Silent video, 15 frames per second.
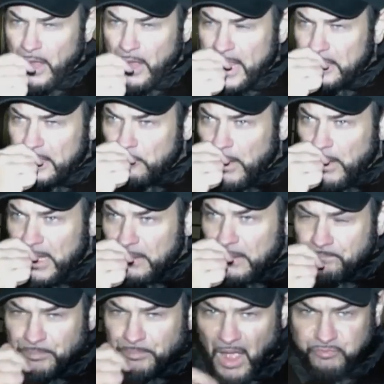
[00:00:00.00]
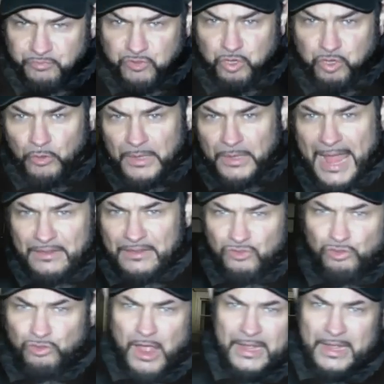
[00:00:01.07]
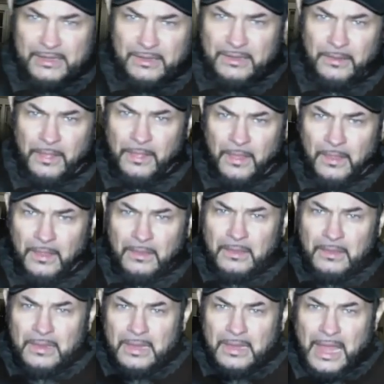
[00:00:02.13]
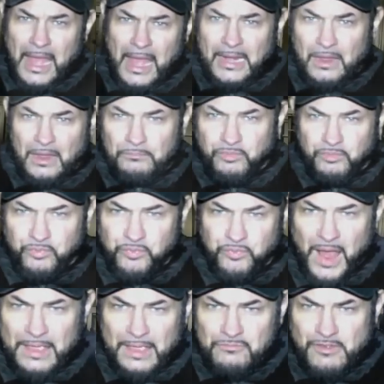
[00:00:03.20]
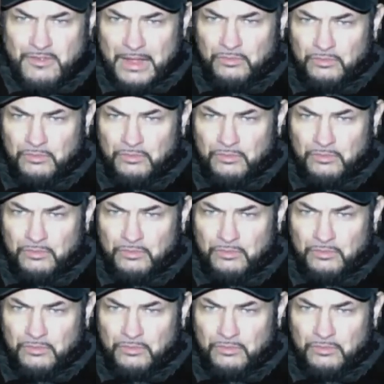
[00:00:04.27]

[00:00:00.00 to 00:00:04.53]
So anyway, I've took that track and I'm flying